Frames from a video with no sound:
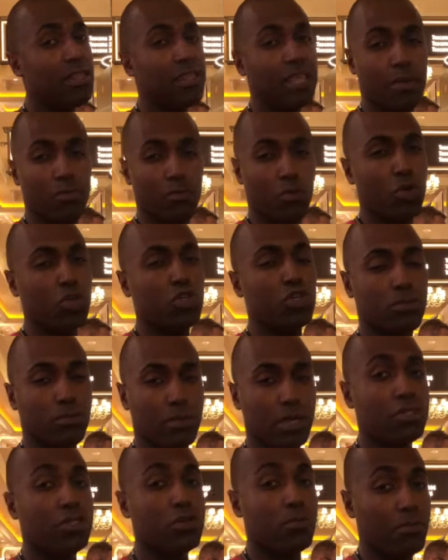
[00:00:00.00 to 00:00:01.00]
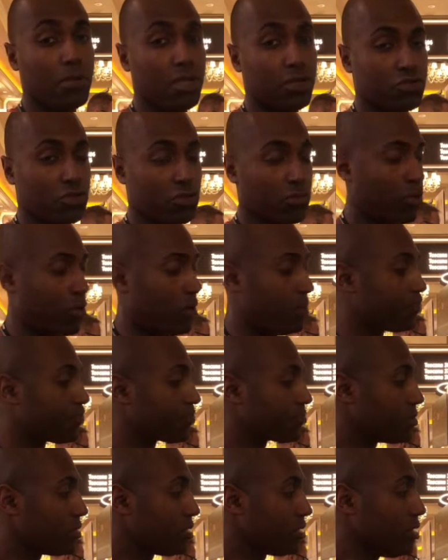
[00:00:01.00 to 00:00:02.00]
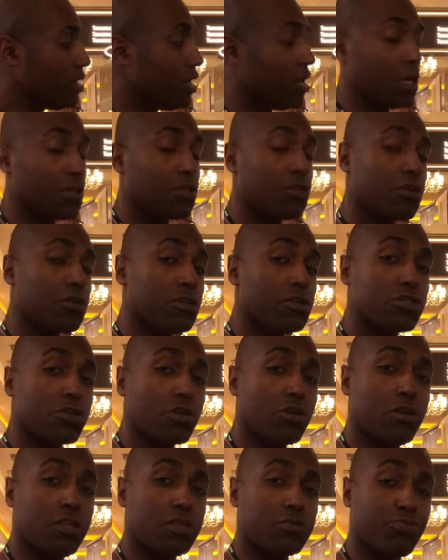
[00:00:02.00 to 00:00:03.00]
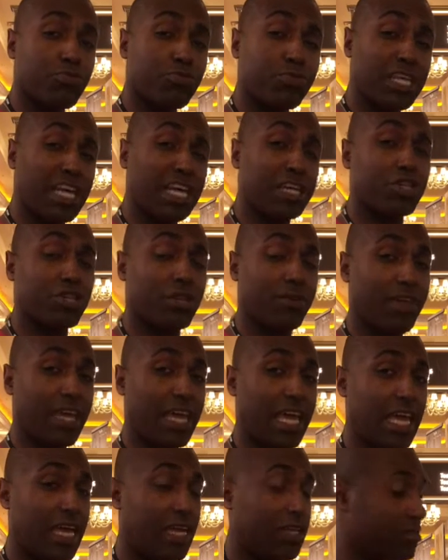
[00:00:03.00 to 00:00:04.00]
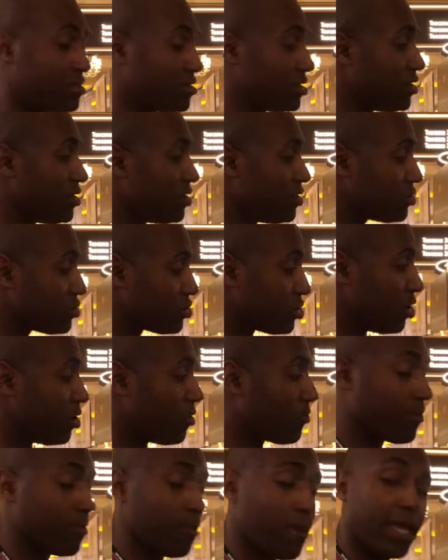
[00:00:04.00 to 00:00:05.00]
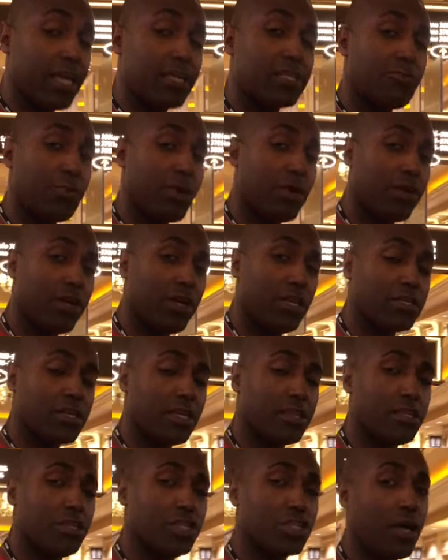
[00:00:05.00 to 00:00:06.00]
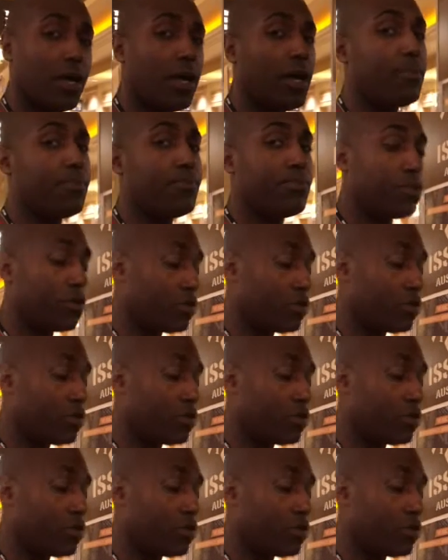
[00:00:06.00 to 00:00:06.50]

that moisture makes you miserable. Another concern is protection of hands. So from my experience on the job,